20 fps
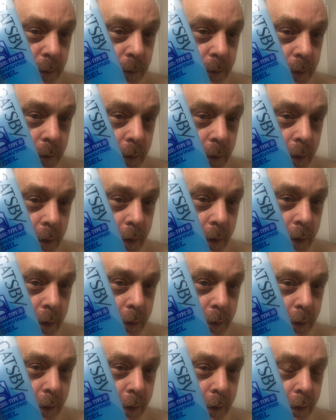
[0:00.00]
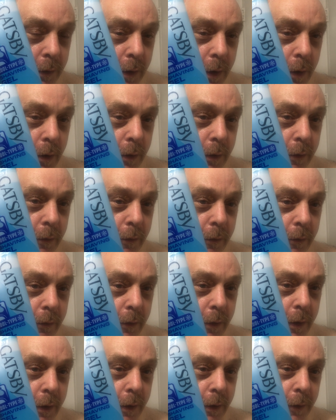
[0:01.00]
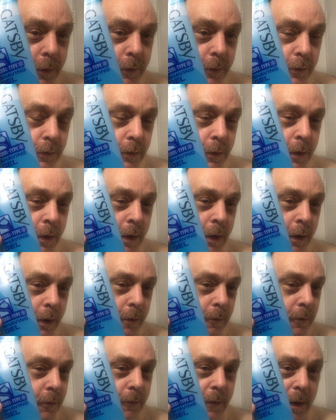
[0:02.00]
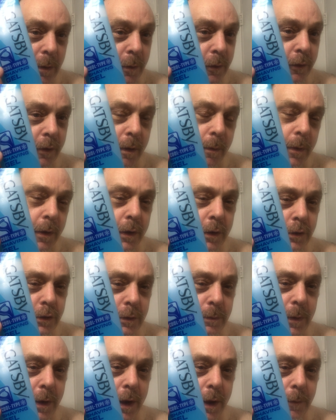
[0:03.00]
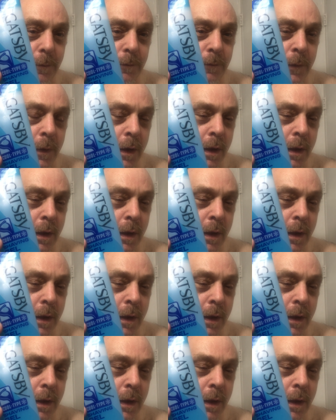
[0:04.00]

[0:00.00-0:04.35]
You can tell this is a famous company in Japan.